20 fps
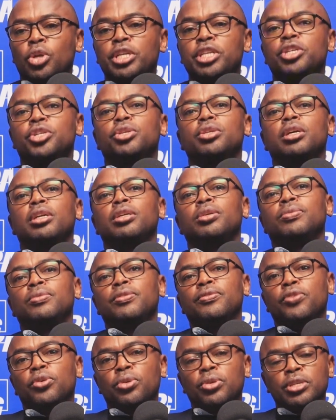
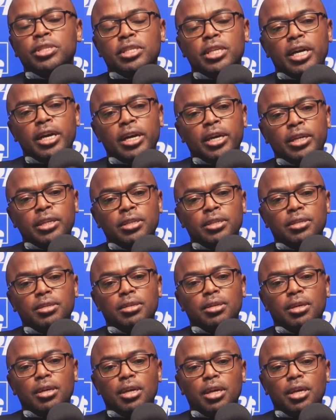traditionally we've always had,